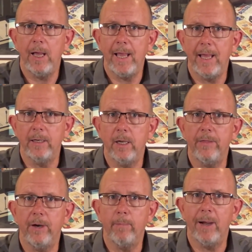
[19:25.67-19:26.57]
and
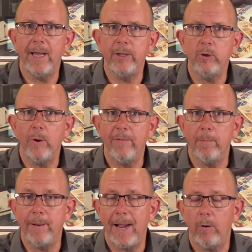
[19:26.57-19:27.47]
thereby you have the
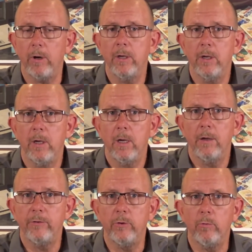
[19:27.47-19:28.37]
power
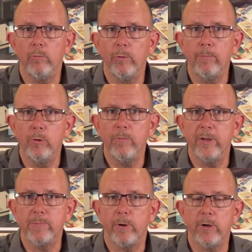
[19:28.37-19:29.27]
to remove
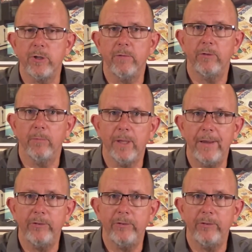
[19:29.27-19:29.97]
this person from life